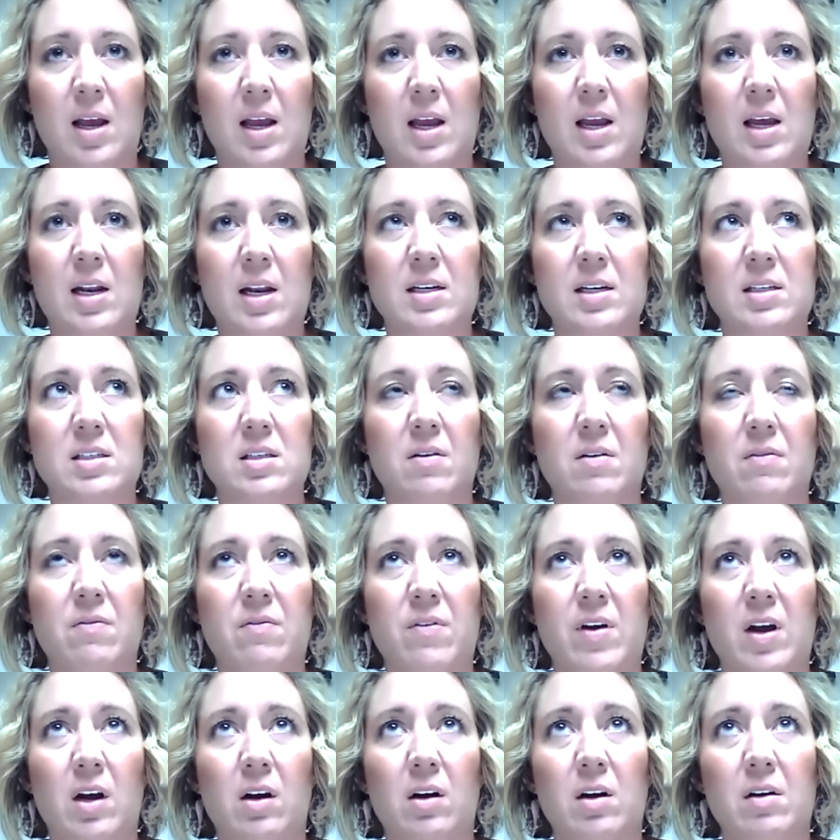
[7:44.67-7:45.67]
It is a
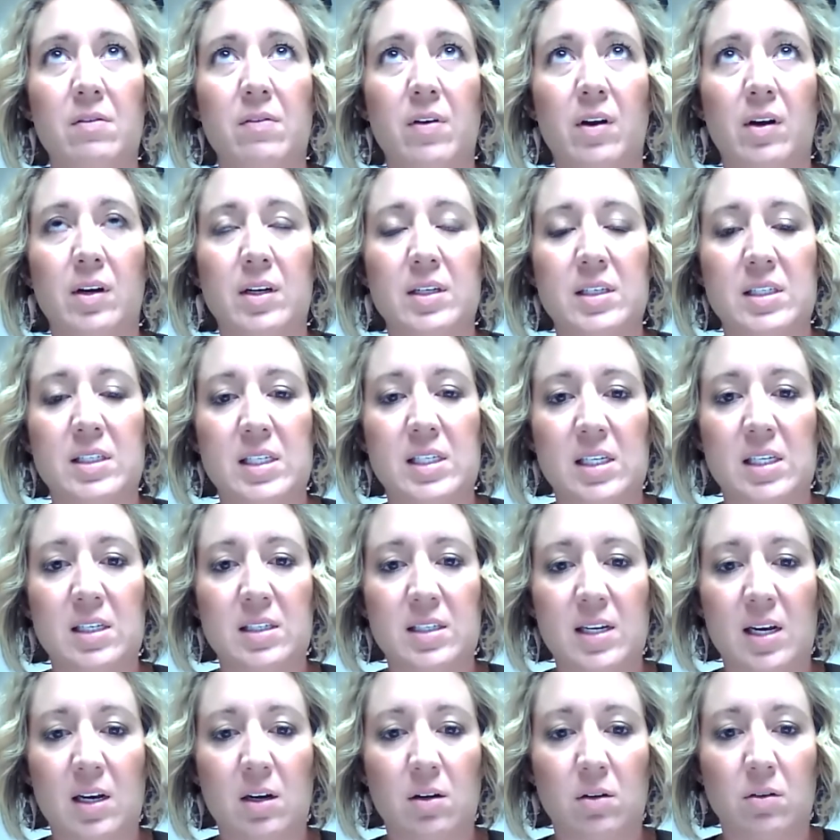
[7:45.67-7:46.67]
very, very
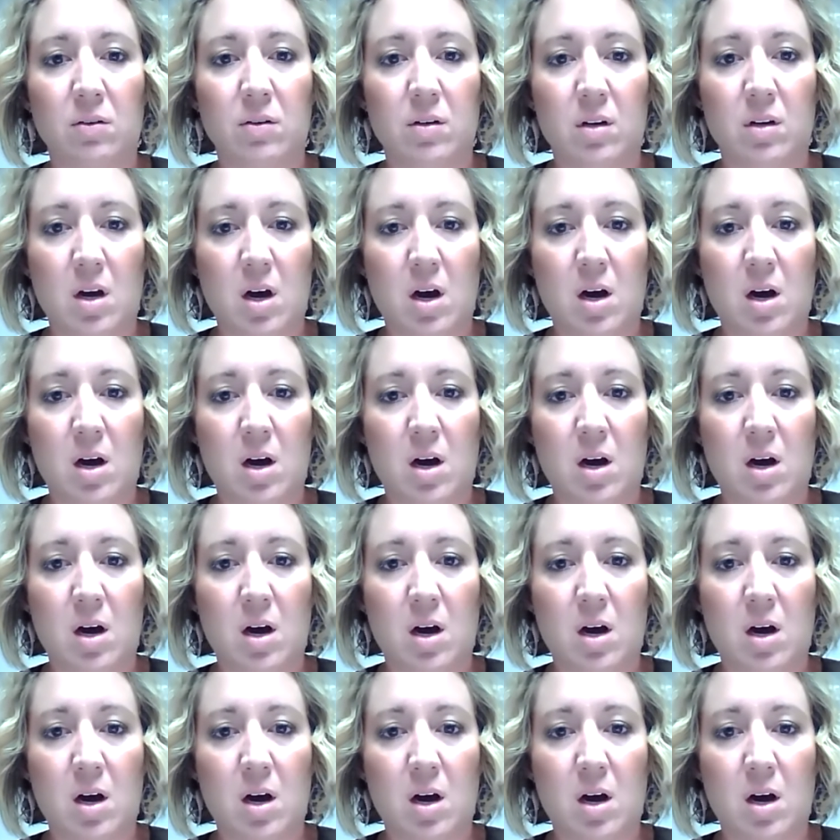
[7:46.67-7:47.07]
detailed